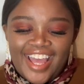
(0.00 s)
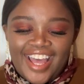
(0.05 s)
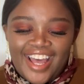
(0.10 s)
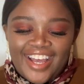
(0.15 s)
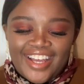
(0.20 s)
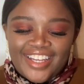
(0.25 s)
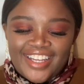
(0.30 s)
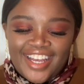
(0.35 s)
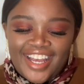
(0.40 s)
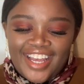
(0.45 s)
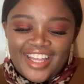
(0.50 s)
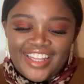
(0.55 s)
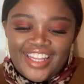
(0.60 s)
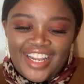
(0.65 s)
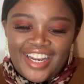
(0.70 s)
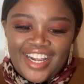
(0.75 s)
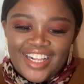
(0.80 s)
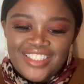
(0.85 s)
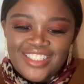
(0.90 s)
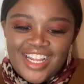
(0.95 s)
okay,
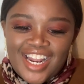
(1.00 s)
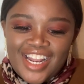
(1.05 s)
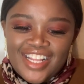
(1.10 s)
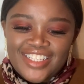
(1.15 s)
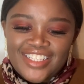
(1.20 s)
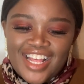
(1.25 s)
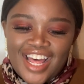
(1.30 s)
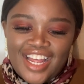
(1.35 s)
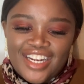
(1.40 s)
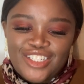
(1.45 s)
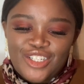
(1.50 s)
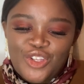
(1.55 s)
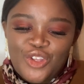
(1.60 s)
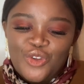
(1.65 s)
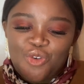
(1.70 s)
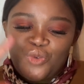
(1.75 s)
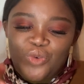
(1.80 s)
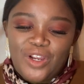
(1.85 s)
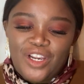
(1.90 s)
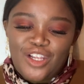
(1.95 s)
the next one is that
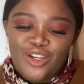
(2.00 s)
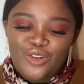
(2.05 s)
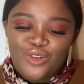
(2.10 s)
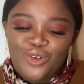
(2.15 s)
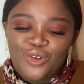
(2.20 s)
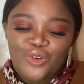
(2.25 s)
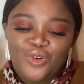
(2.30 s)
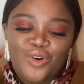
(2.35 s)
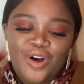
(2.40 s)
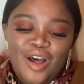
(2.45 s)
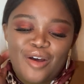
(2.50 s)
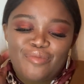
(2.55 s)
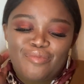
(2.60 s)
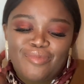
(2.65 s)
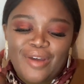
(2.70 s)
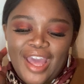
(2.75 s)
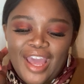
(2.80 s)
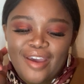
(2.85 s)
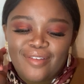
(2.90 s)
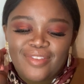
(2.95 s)
you're really cool, a
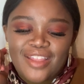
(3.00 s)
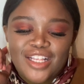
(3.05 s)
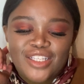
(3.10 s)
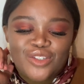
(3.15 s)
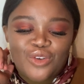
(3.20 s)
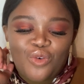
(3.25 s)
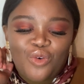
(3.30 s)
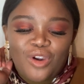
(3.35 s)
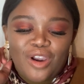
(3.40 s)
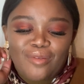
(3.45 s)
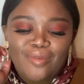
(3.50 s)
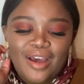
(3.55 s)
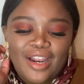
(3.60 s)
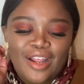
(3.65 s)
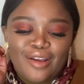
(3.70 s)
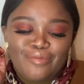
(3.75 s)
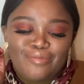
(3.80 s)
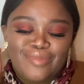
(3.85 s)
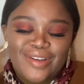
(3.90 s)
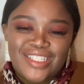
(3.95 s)
babe that's all about
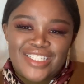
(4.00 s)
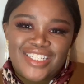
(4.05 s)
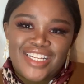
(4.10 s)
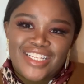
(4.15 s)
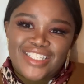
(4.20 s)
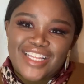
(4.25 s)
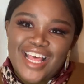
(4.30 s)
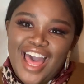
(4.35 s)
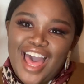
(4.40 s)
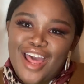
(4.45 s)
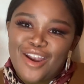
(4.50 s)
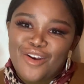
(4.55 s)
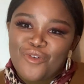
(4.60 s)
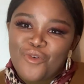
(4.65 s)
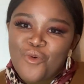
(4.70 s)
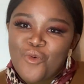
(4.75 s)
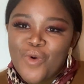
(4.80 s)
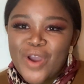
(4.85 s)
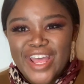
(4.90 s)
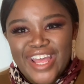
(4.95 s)
her business
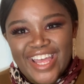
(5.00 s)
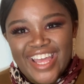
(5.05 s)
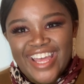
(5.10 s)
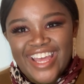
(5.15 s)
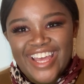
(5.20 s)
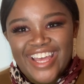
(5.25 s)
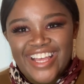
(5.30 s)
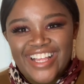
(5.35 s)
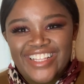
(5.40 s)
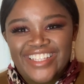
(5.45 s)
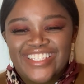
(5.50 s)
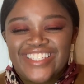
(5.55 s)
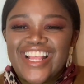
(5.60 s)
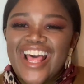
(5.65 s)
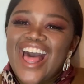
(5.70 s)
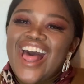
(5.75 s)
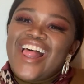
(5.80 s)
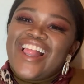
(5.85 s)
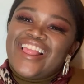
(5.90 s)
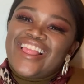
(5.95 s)
and wins.
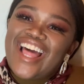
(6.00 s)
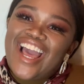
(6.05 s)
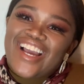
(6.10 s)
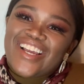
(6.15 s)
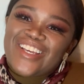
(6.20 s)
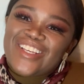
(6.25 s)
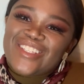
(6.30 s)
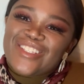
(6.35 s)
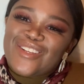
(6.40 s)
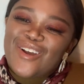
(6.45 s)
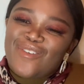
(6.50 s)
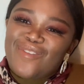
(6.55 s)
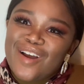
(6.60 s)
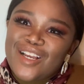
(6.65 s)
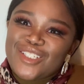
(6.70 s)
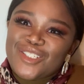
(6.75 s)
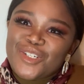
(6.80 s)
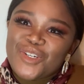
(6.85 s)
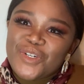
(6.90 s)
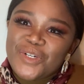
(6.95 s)
Thank you so
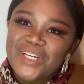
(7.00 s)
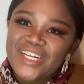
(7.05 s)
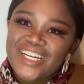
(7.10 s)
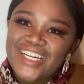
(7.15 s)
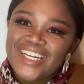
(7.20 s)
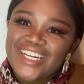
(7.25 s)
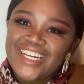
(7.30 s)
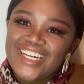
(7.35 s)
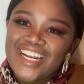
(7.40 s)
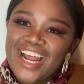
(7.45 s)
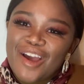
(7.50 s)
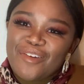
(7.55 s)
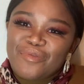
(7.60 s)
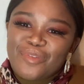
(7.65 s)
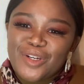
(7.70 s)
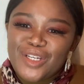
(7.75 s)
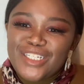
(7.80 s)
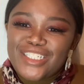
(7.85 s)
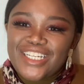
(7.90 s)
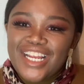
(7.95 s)
much, Queen. I
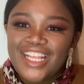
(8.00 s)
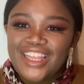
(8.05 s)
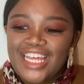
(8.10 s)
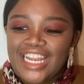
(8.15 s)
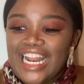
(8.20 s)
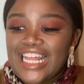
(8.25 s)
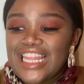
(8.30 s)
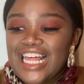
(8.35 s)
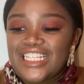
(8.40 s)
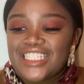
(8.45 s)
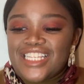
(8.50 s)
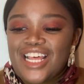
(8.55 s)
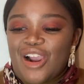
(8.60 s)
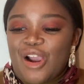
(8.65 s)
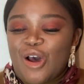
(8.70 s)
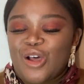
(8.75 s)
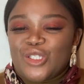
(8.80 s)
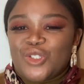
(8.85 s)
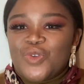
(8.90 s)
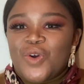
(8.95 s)
appreciate that. And that's the
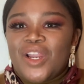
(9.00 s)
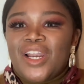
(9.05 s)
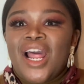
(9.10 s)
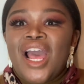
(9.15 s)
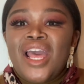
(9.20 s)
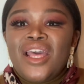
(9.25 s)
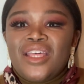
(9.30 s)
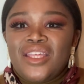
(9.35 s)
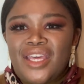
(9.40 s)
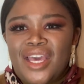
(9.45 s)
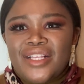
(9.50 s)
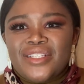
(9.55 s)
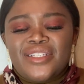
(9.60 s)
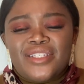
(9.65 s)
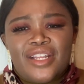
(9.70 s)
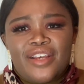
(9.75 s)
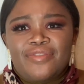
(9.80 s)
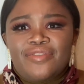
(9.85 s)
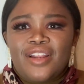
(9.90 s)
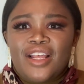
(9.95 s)
last one. Yes,
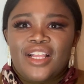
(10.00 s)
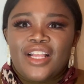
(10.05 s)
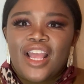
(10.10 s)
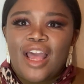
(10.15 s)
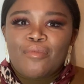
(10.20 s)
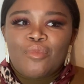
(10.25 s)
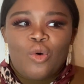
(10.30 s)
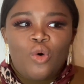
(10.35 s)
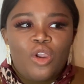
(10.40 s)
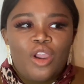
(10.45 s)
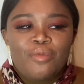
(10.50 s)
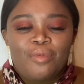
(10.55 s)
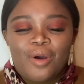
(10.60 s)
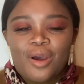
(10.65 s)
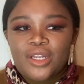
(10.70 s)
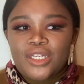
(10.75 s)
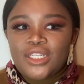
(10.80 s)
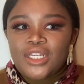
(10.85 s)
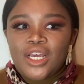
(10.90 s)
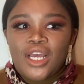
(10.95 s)
definitely, I'm all
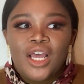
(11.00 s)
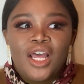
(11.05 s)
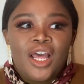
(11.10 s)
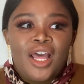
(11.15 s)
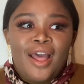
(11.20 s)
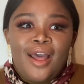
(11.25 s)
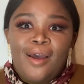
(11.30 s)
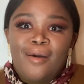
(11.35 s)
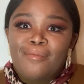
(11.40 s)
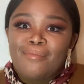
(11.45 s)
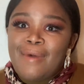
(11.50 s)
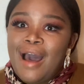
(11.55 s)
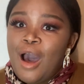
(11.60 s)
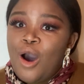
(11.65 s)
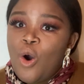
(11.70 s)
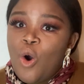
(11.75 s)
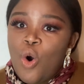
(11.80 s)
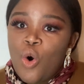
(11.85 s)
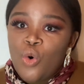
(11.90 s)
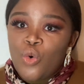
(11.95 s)
about my
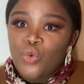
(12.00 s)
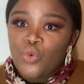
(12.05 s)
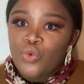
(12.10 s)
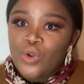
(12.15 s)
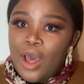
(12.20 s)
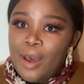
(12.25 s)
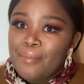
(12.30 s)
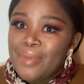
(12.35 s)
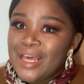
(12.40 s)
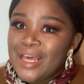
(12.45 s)
own